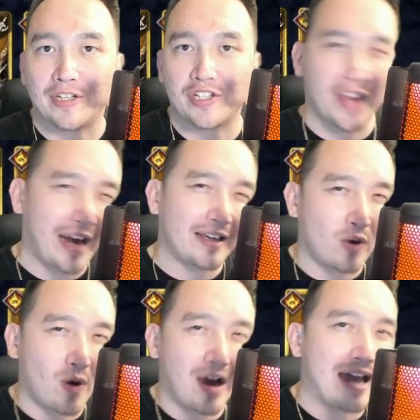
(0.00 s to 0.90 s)
and then I could
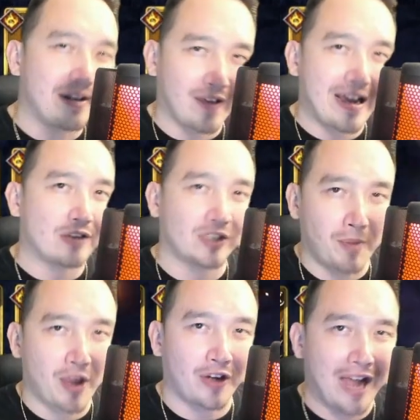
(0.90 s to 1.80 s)
go ahead and lay out some
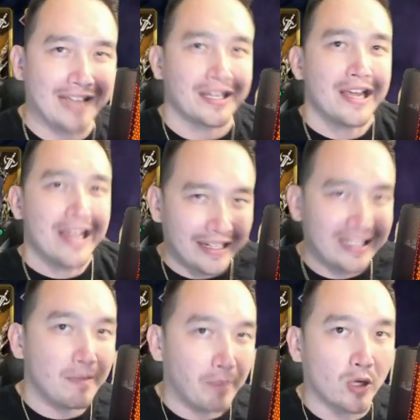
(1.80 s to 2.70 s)
other guys and
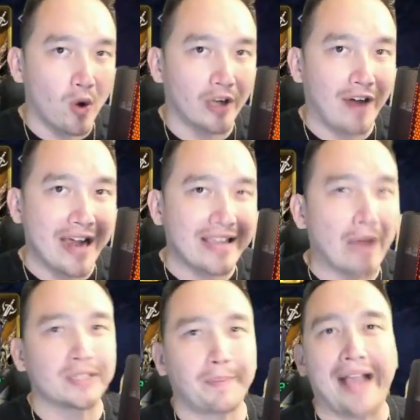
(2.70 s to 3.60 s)
keep it going, right? That
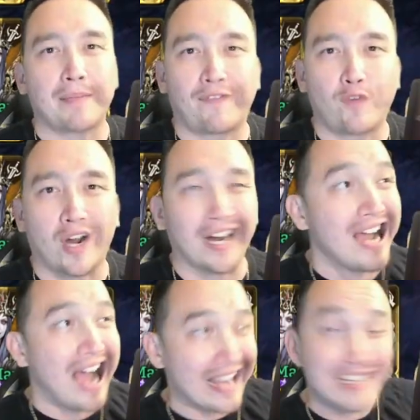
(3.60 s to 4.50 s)
was back before
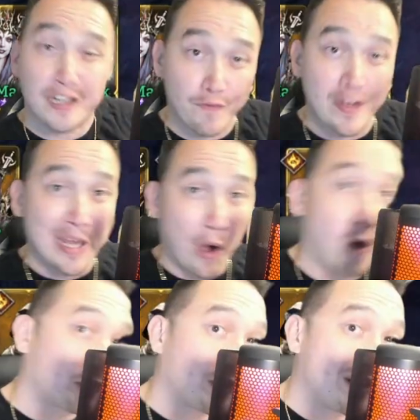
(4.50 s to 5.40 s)
I could defeat
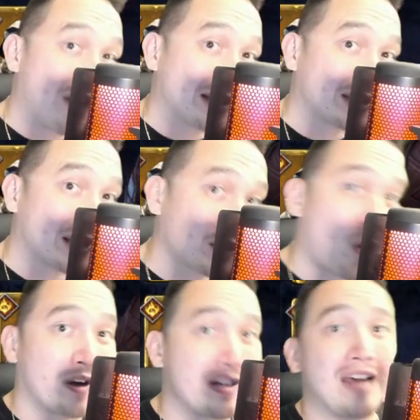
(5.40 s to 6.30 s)
all 3 phases
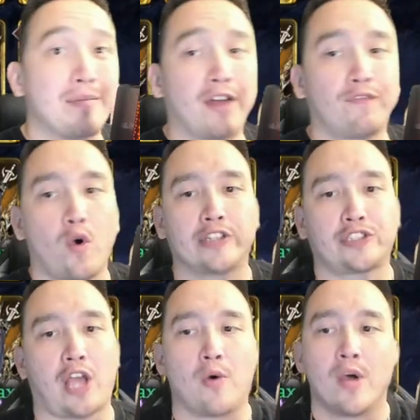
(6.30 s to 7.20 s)
on Nightmare 4.
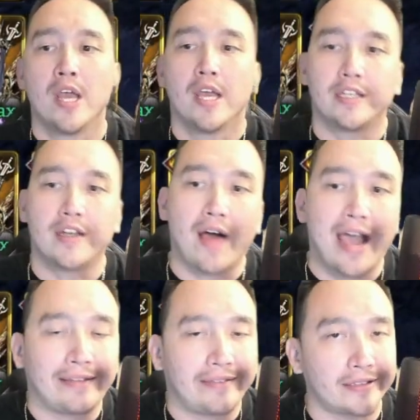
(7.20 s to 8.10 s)
So, you know,
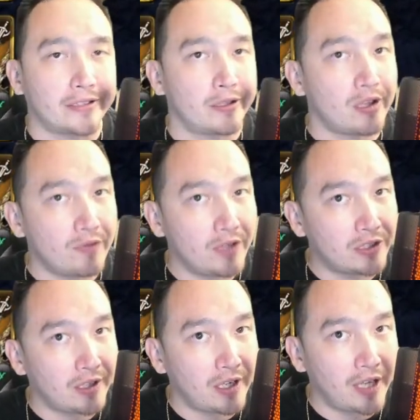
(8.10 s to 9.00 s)
hey, that's another
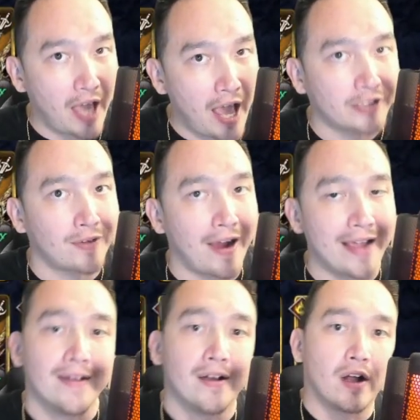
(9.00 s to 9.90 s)
reason to get Hex,
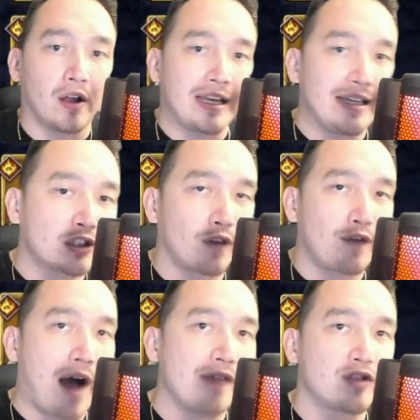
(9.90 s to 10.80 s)
right? He
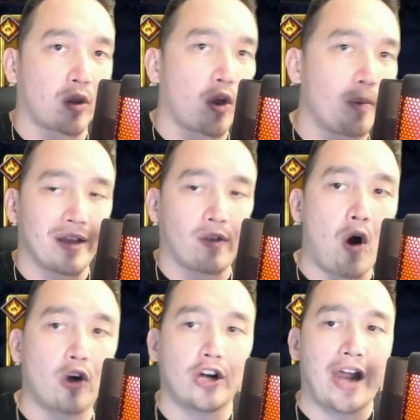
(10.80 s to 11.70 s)
survives a little bit
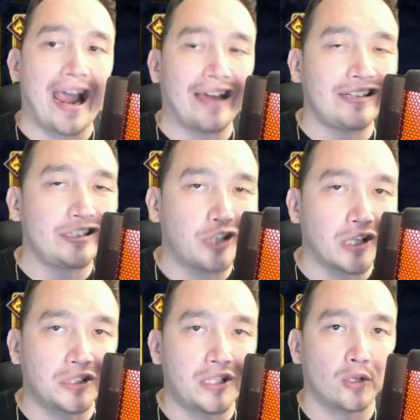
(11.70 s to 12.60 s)
longer, and he
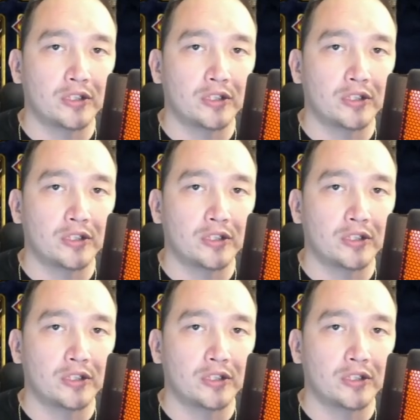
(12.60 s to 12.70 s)
just deals